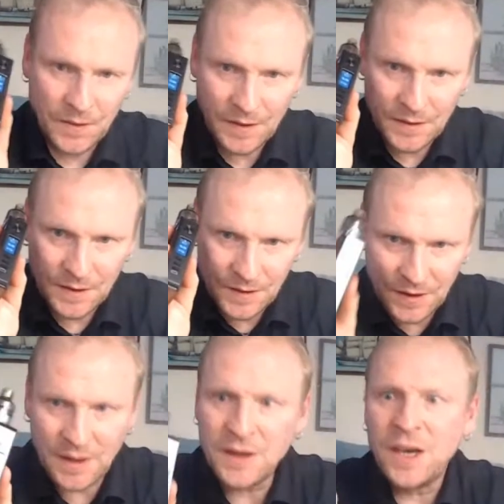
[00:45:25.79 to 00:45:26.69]
The
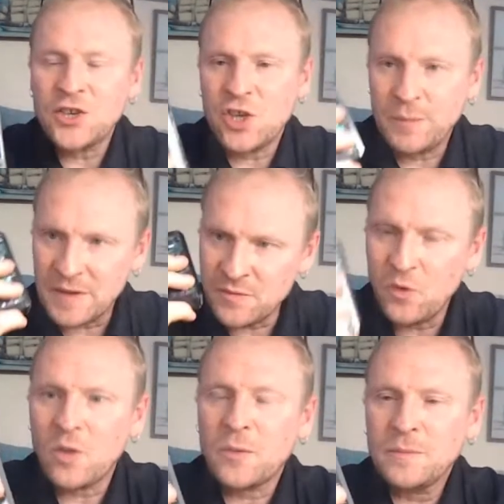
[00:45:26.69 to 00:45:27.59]
DNA chip is
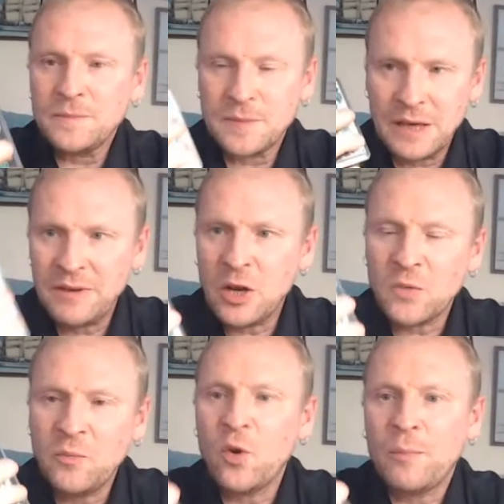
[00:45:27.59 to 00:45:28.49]
more giving
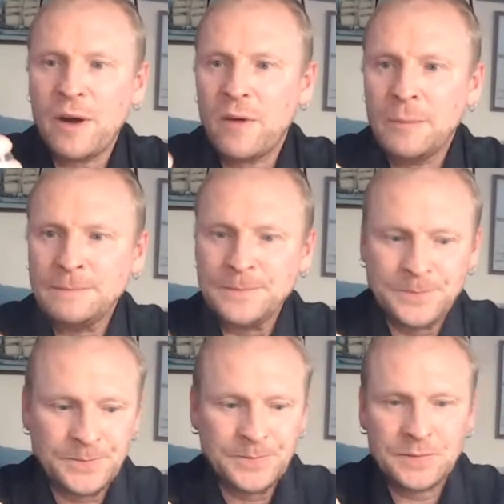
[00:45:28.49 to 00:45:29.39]
out more power
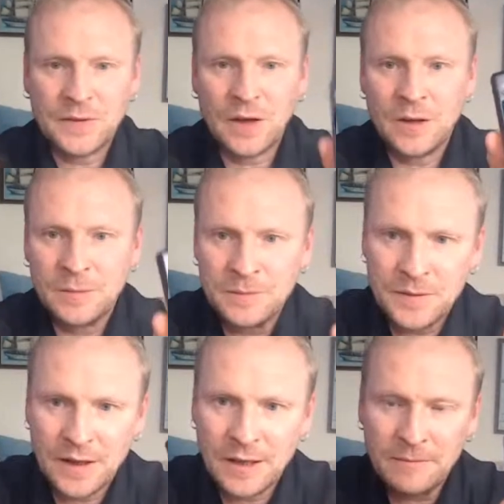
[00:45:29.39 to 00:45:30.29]
than
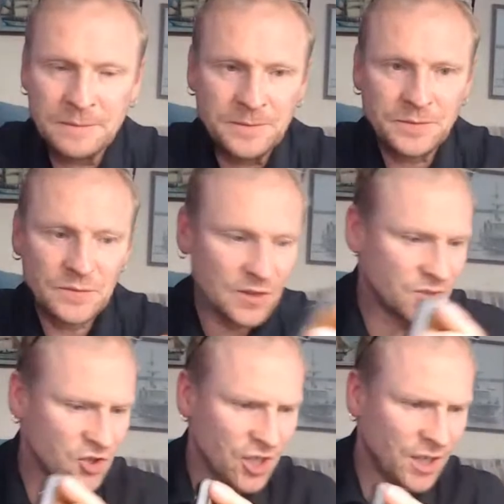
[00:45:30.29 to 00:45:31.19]
this
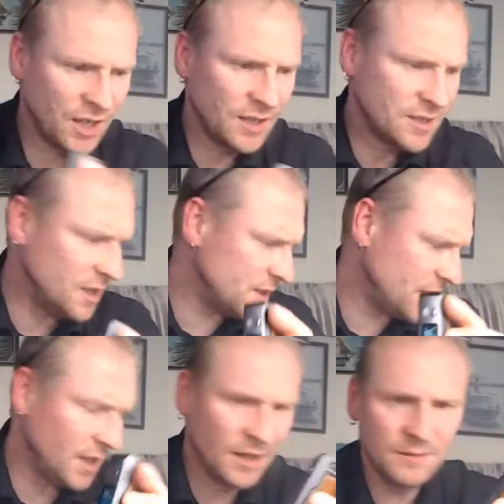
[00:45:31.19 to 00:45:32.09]
Genie
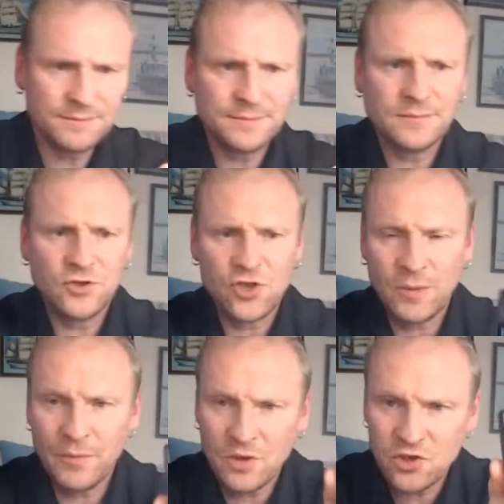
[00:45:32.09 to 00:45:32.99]
TT
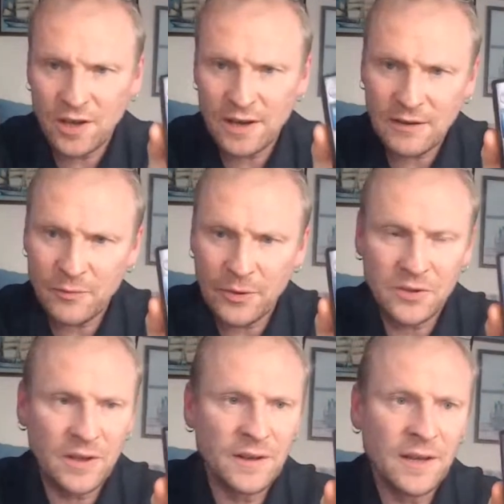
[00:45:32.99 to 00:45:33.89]
chip which they have
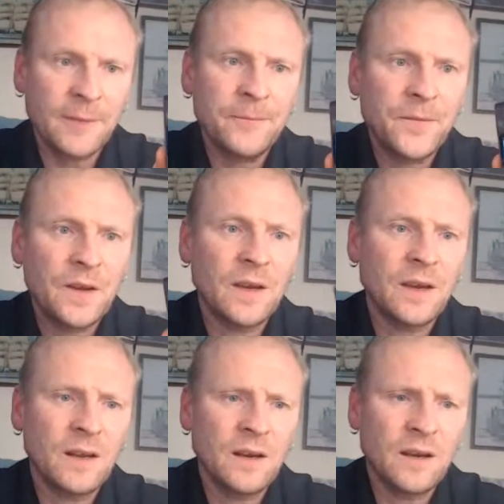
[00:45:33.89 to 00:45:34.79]
built in there
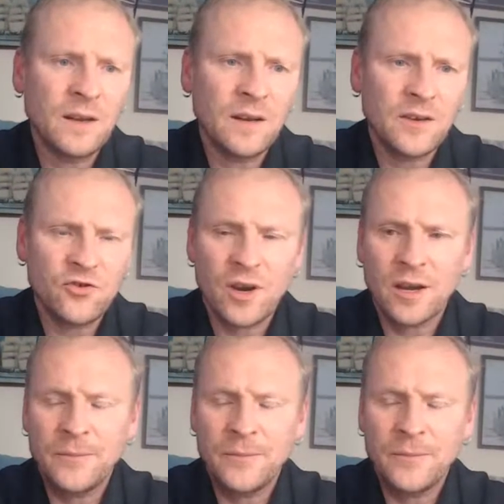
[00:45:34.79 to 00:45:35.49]
in the drag.